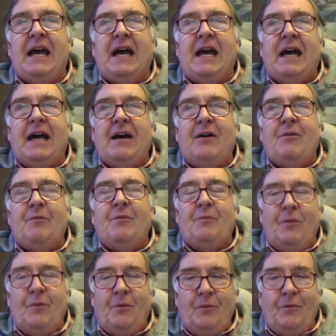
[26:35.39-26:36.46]

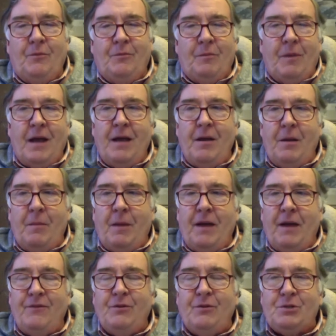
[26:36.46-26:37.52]

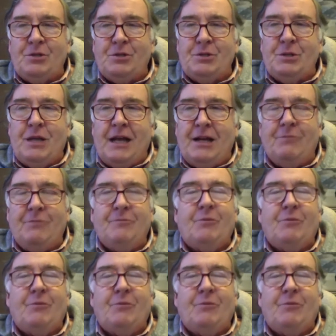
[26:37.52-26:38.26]
my future is not